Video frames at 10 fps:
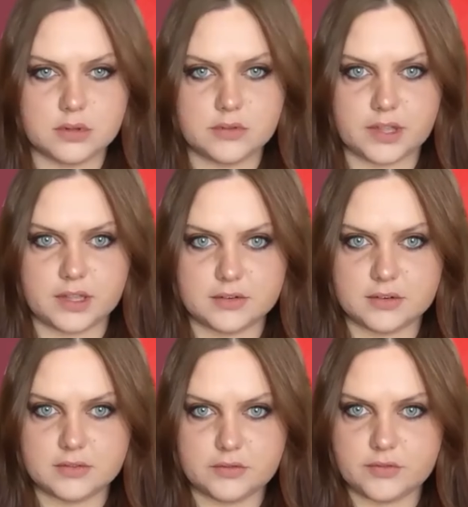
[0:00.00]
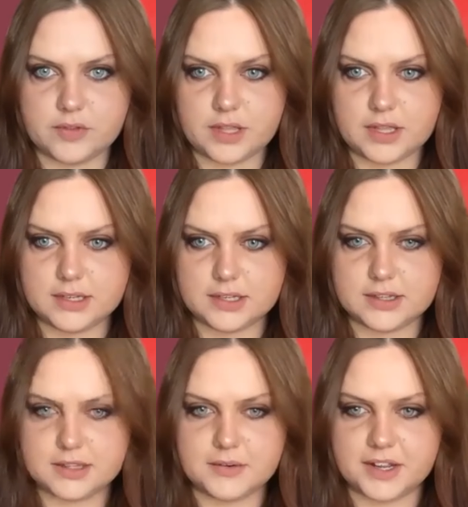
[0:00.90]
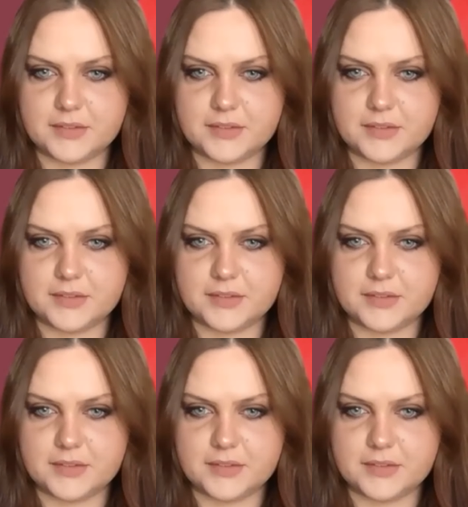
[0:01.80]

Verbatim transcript: I can find it. There we go.